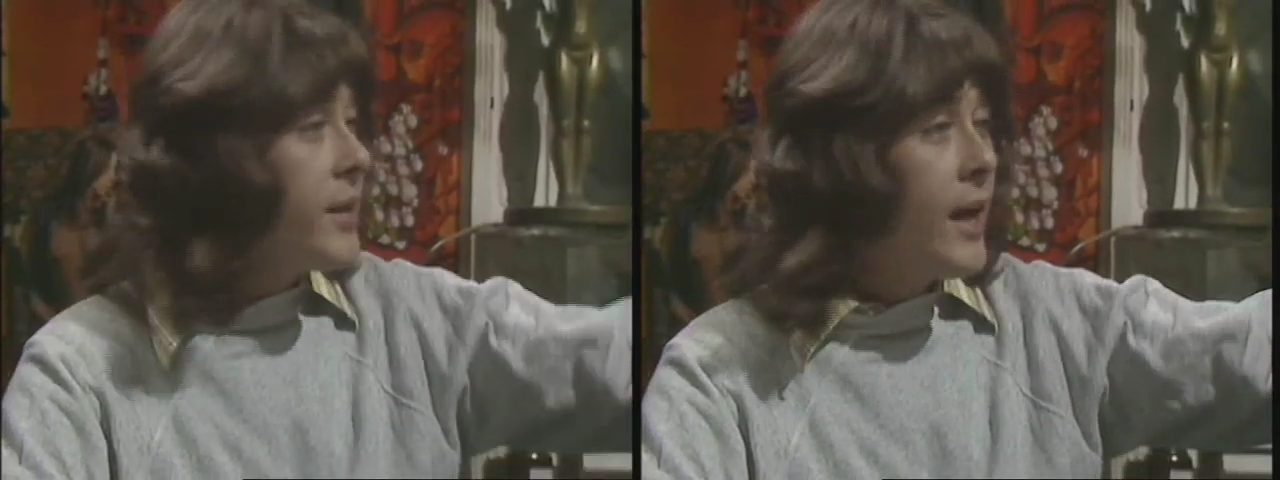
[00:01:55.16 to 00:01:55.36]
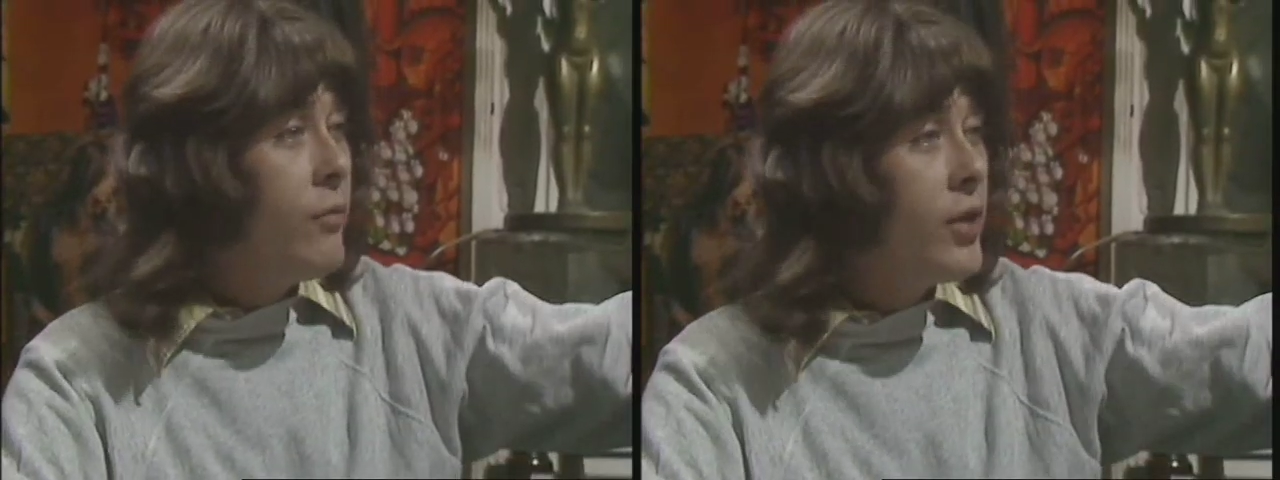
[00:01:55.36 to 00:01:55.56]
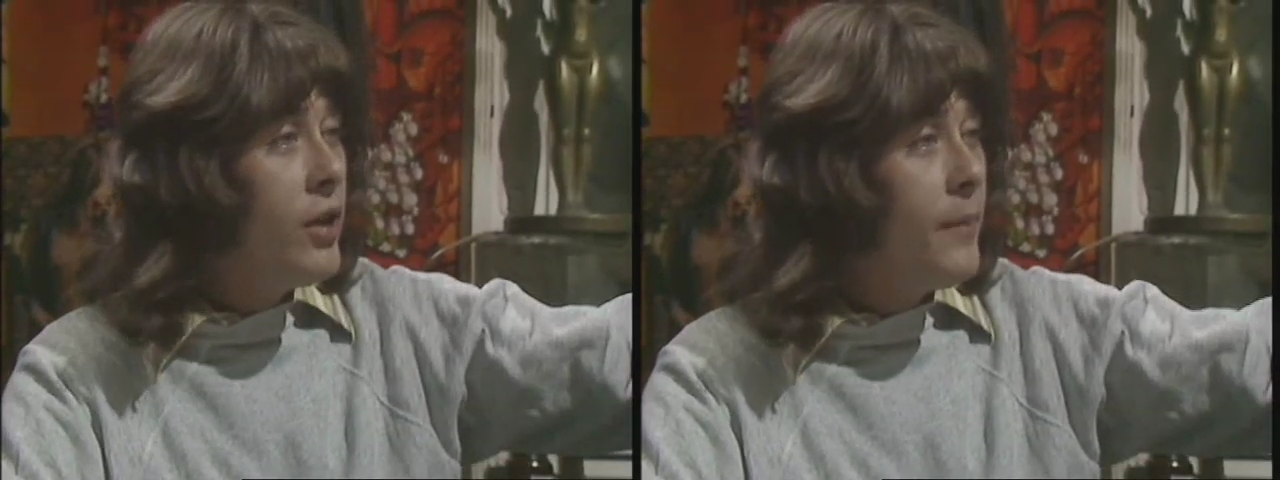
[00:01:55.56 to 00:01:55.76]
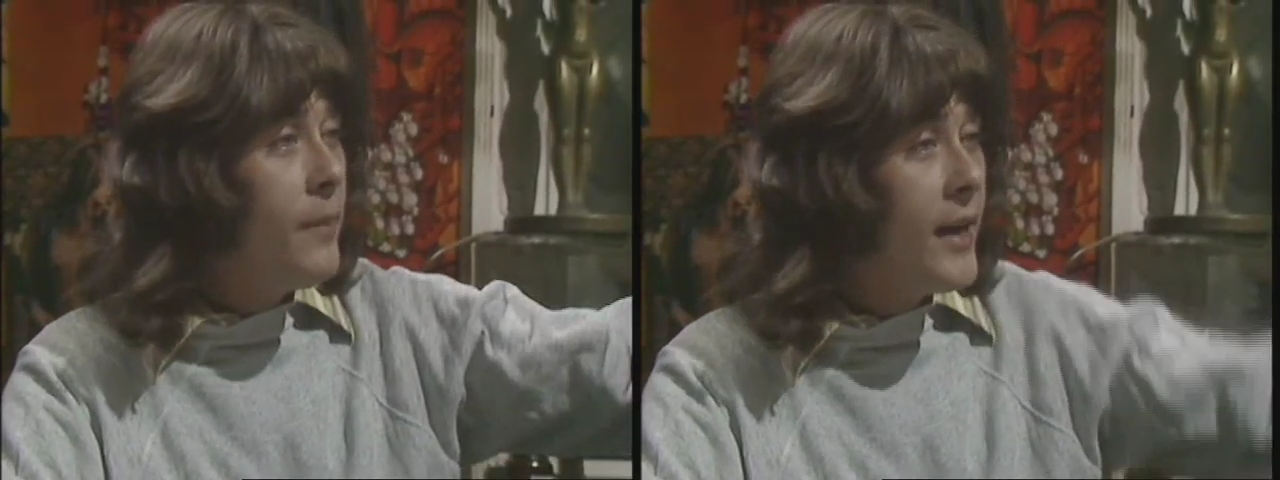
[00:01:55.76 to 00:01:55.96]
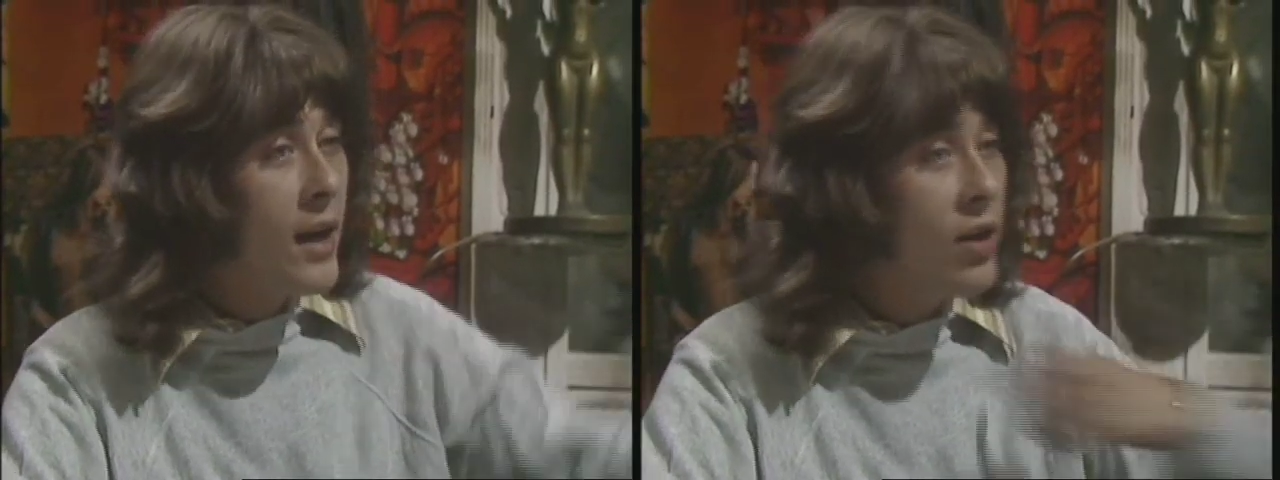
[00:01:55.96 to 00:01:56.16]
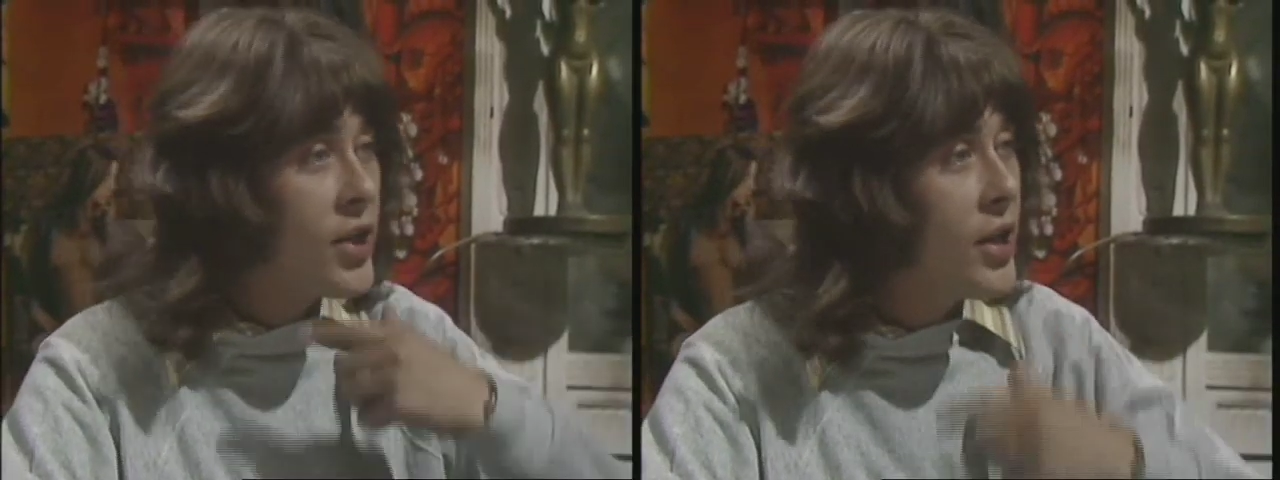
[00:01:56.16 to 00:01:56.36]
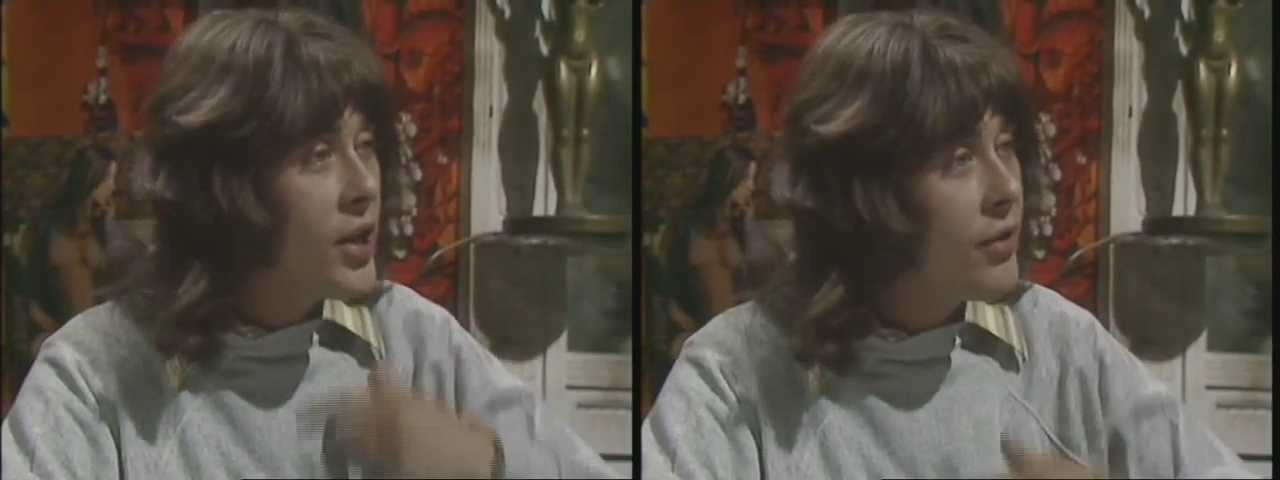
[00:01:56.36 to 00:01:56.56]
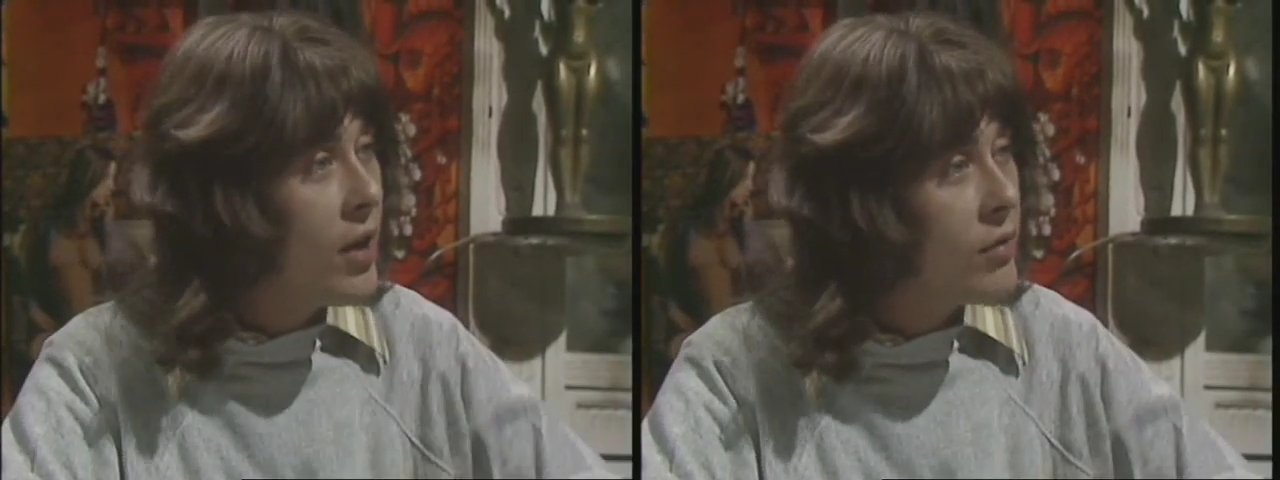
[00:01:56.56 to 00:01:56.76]
came running up here, clutching
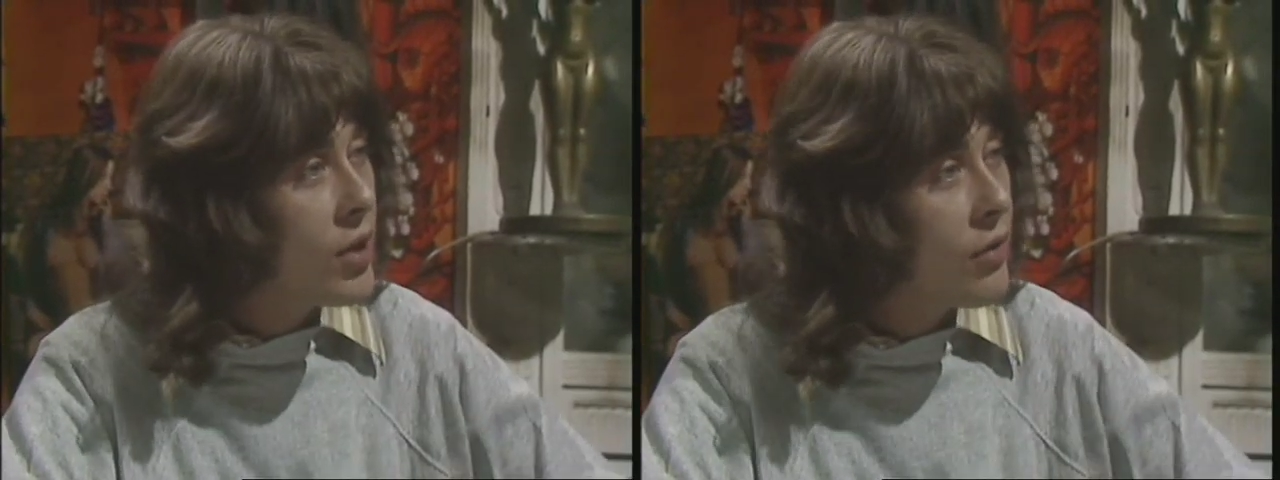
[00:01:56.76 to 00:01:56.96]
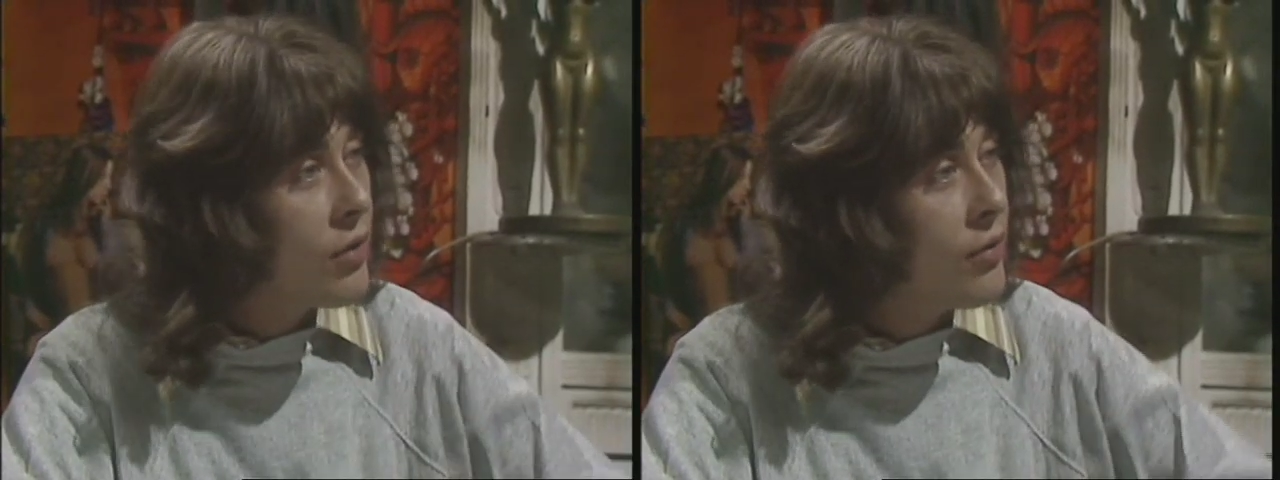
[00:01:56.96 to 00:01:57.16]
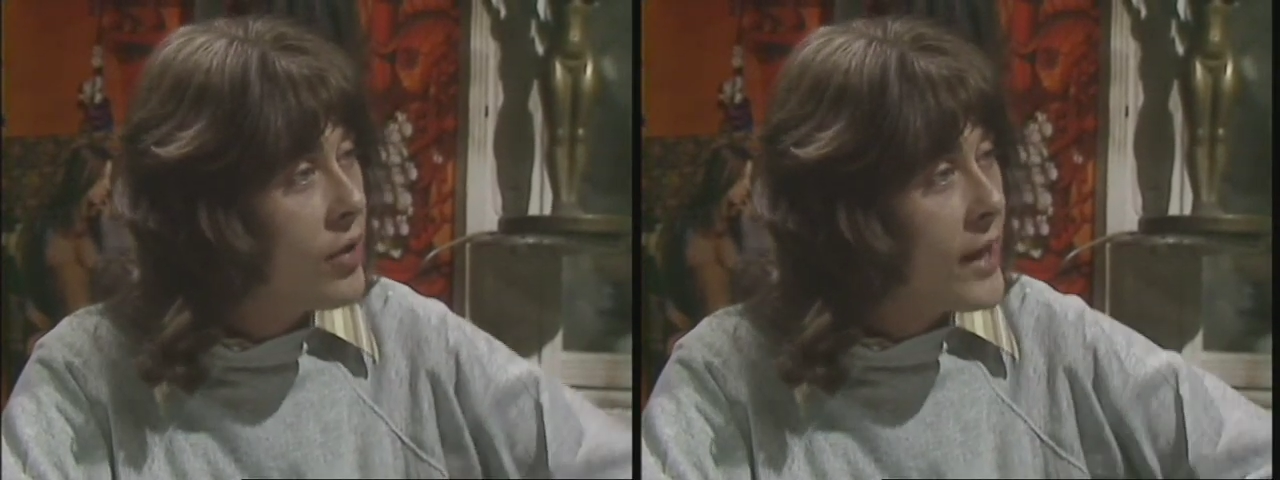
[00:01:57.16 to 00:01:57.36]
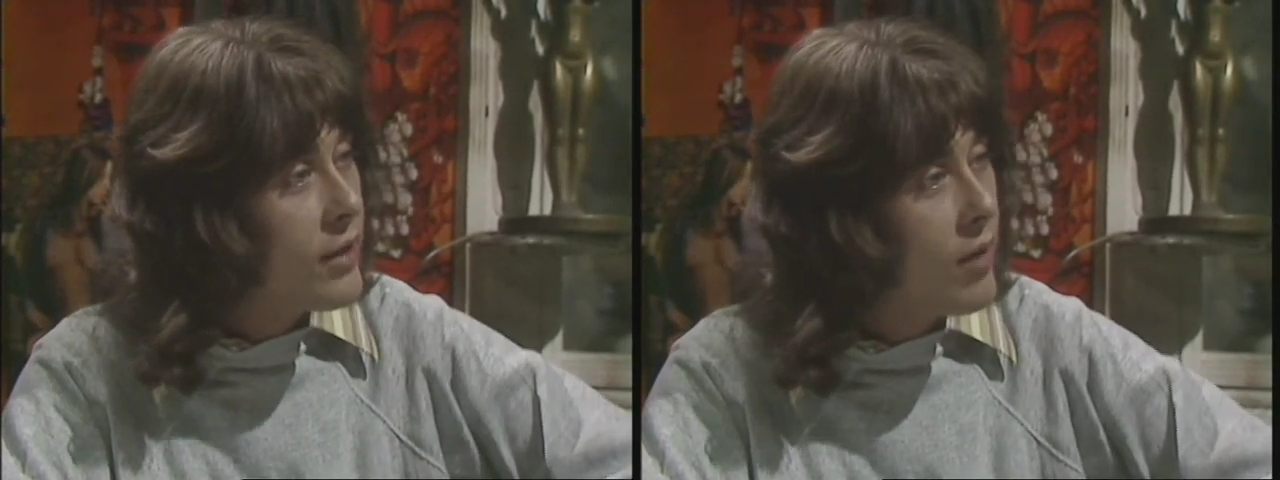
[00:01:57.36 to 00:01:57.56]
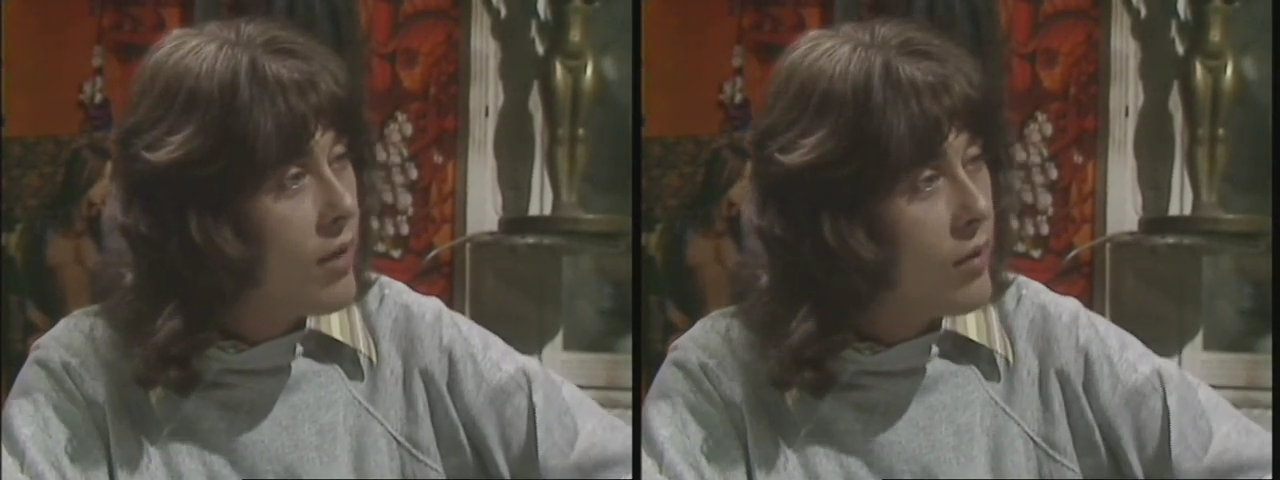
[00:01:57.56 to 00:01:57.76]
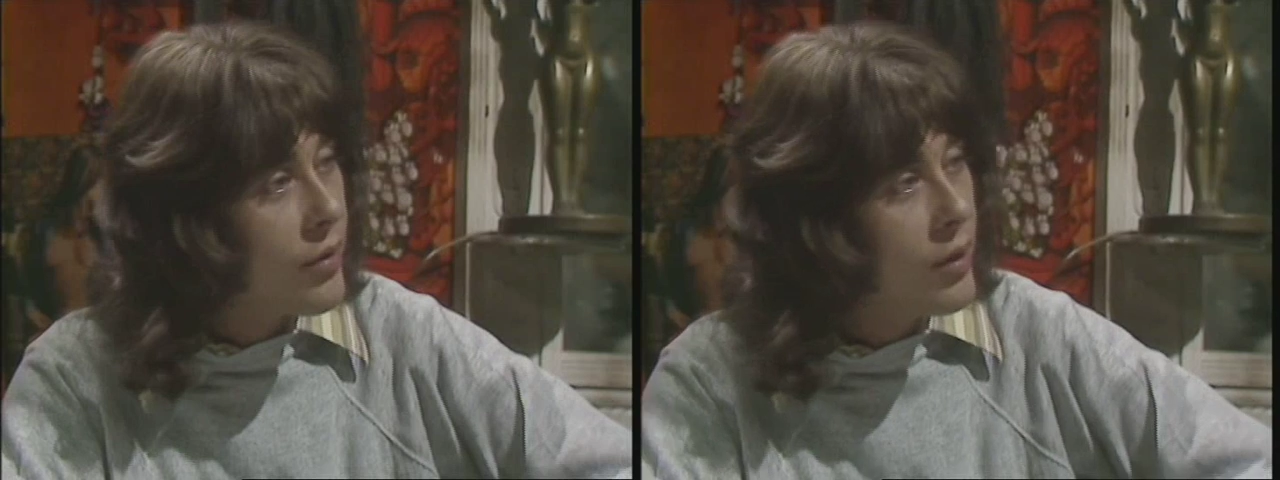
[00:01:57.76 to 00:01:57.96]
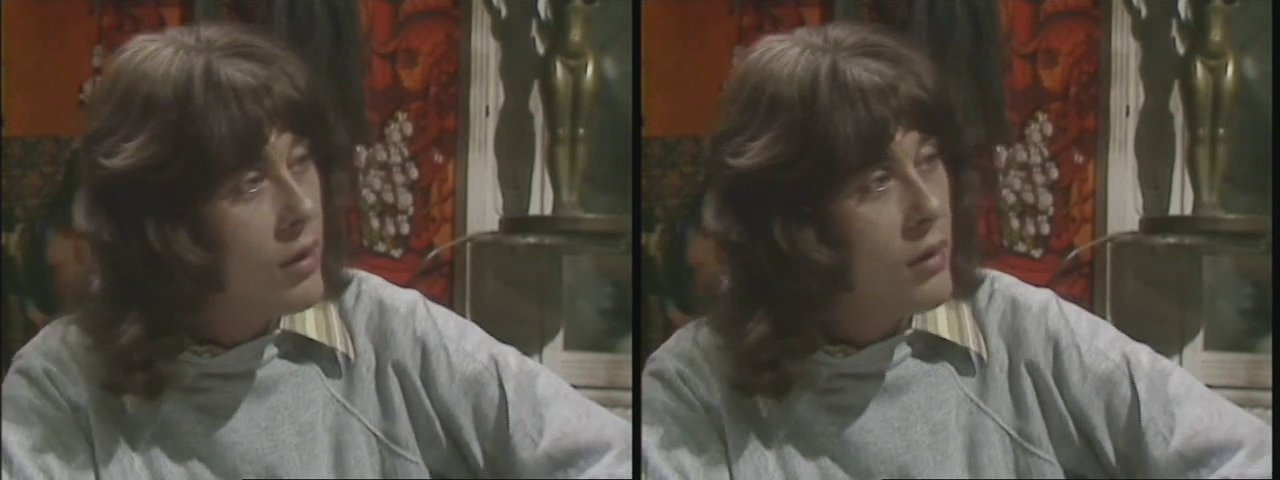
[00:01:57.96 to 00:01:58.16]
your throat? You thought you had a growth.